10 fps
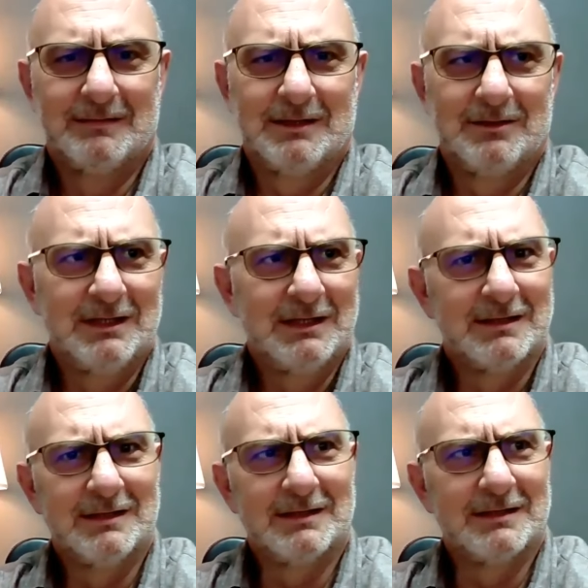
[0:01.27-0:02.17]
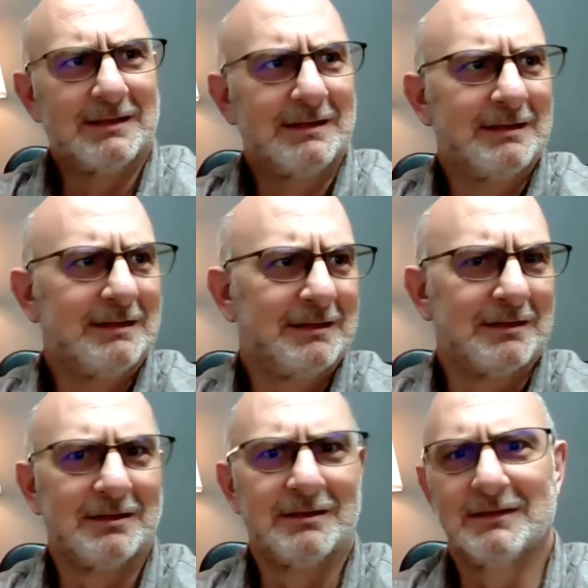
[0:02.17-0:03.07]
Hello, Internet.
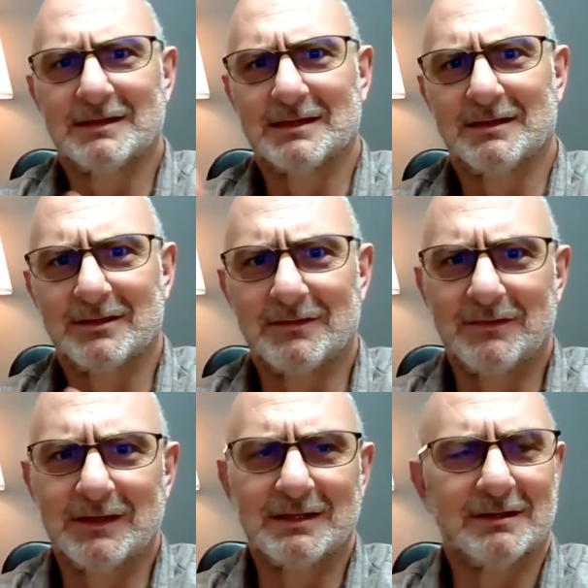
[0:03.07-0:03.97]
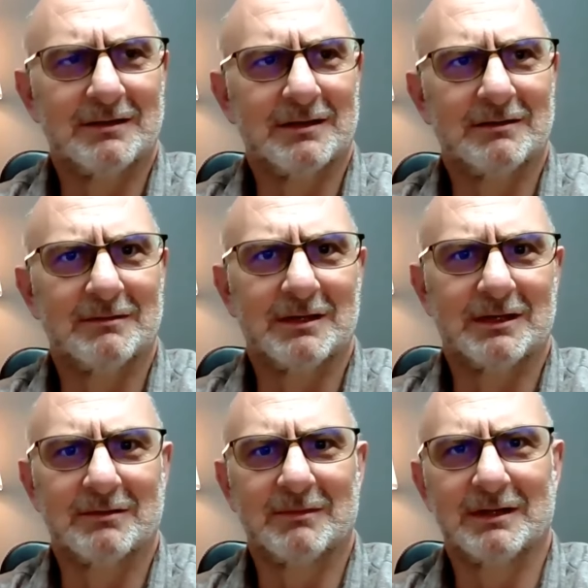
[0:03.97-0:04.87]
There's a lot of things you know
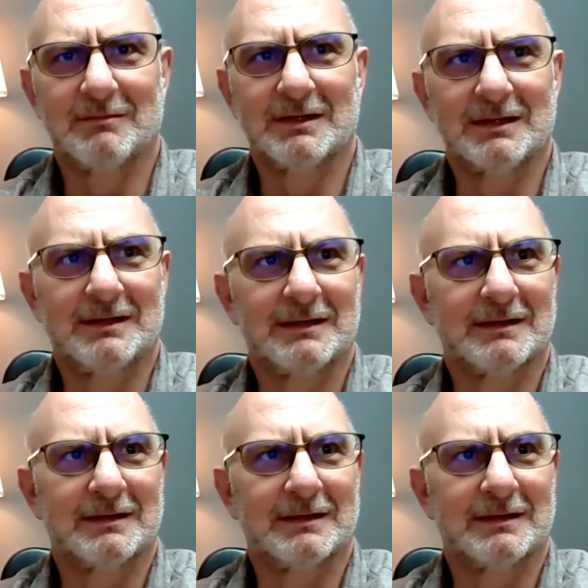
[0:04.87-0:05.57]
about me, but